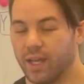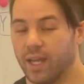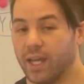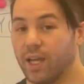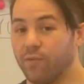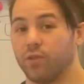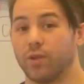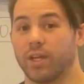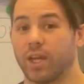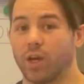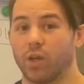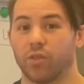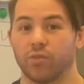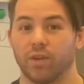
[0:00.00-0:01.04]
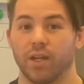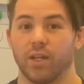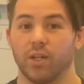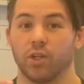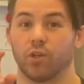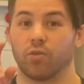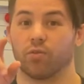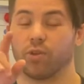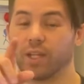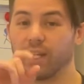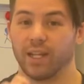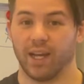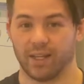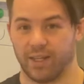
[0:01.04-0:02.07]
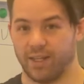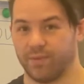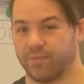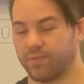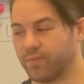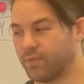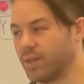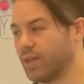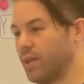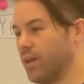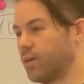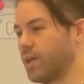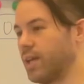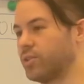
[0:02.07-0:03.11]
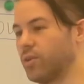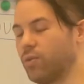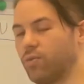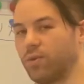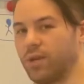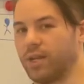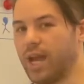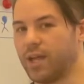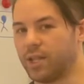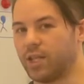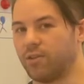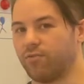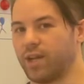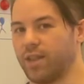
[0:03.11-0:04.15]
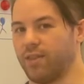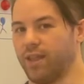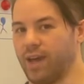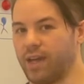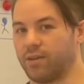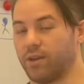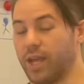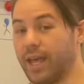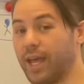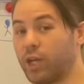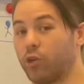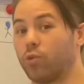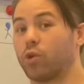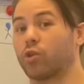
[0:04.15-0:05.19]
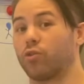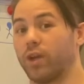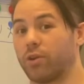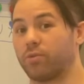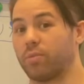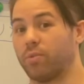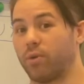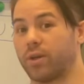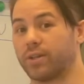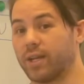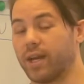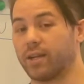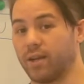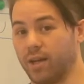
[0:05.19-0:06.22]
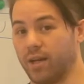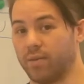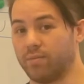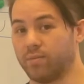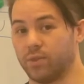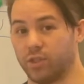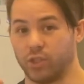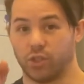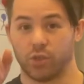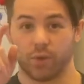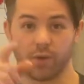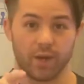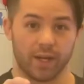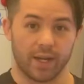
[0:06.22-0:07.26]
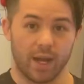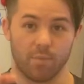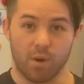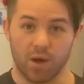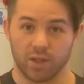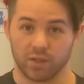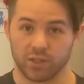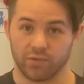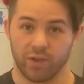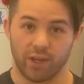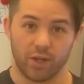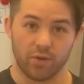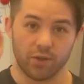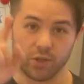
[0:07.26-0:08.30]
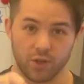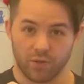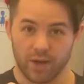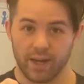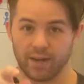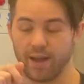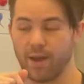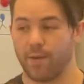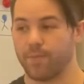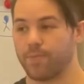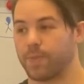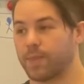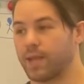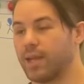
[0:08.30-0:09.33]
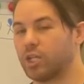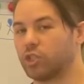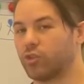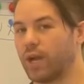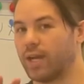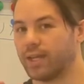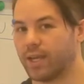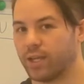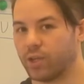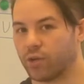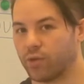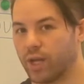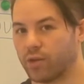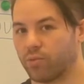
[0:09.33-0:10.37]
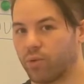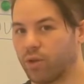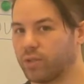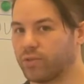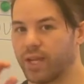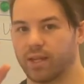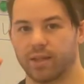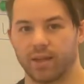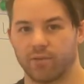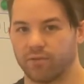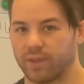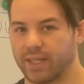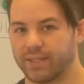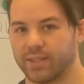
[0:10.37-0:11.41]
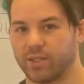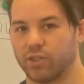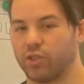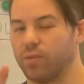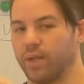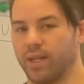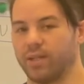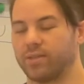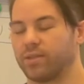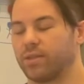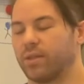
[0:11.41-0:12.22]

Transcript: If you get all 3, you're really lucky. Okay, so now that you've done that, annualcreditreport.com, do it right now. Pause this video, do it right now. Try to get your credit report, take like less than 2 minutes.